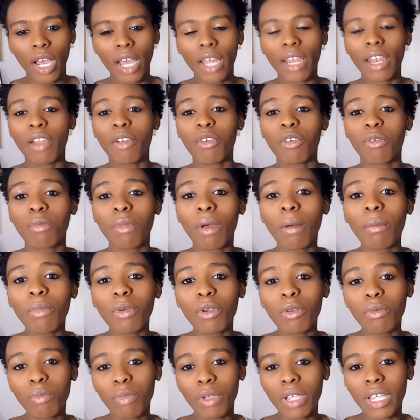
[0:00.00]
and I
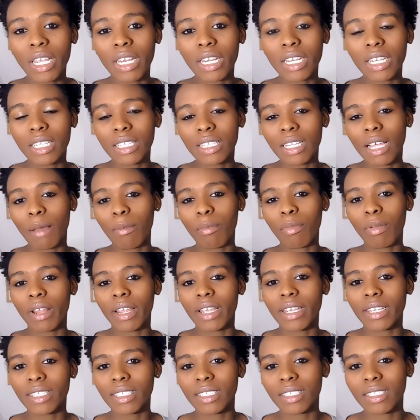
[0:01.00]
remember being in that
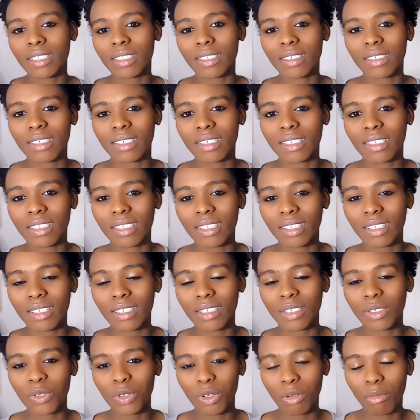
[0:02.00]
place
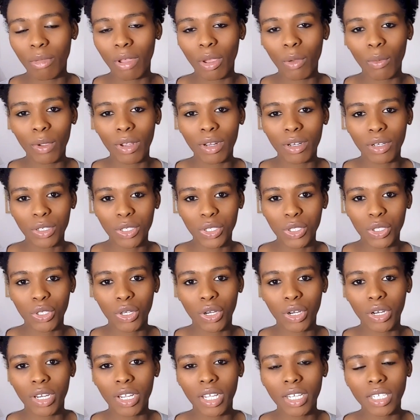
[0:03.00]
during my weight loss
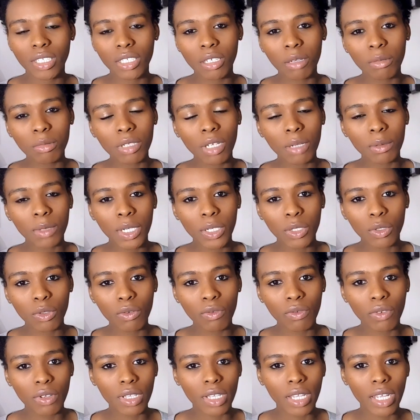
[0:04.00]
journey. And sometimes I
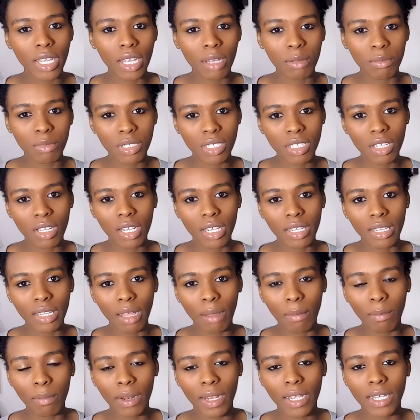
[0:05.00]
do feel like I'm still in
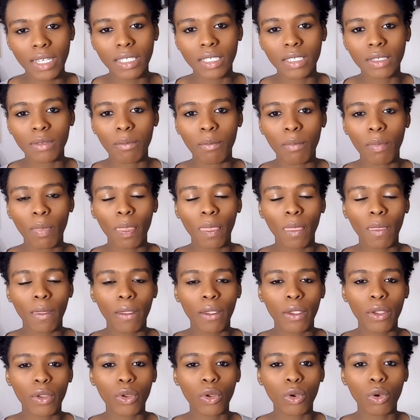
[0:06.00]
that place.
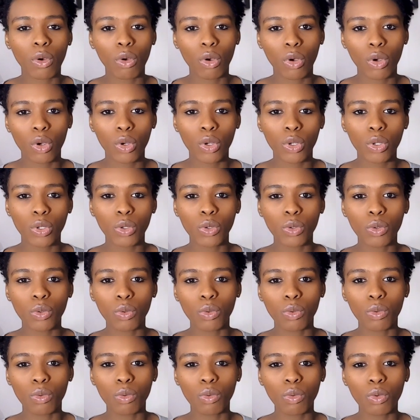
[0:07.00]
You
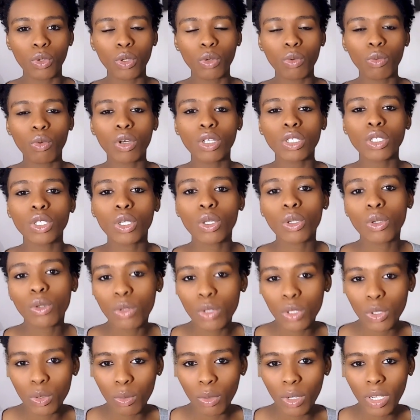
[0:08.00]
want to
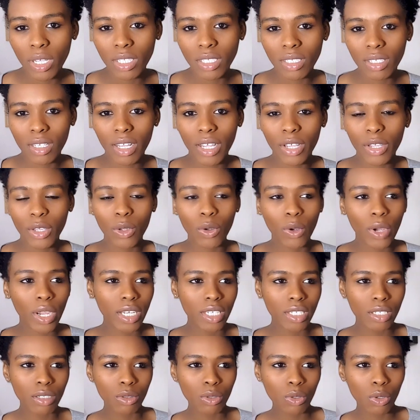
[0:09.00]
lose weight, like your
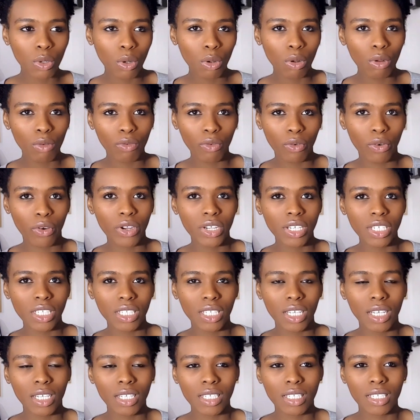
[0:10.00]
ideal goal, for
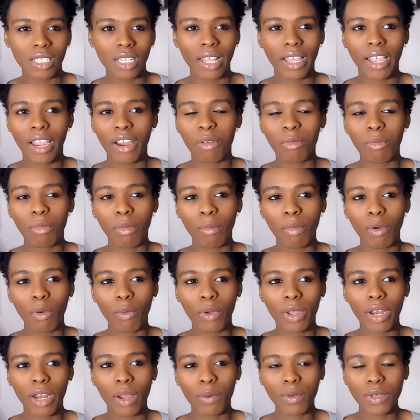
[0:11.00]
instance. Like I remember
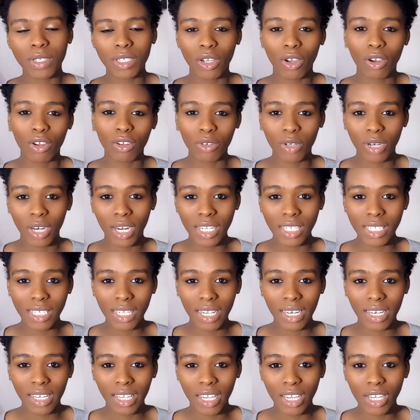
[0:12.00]
when I was
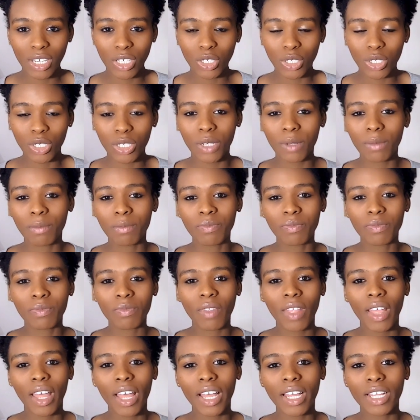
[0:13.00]
110 kg
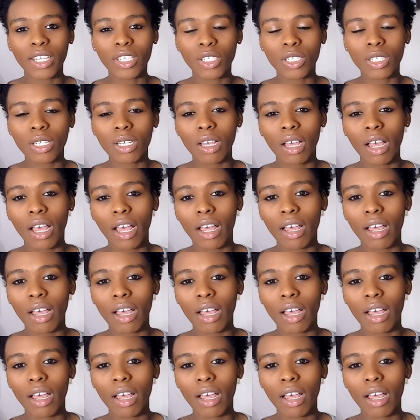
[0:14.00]
and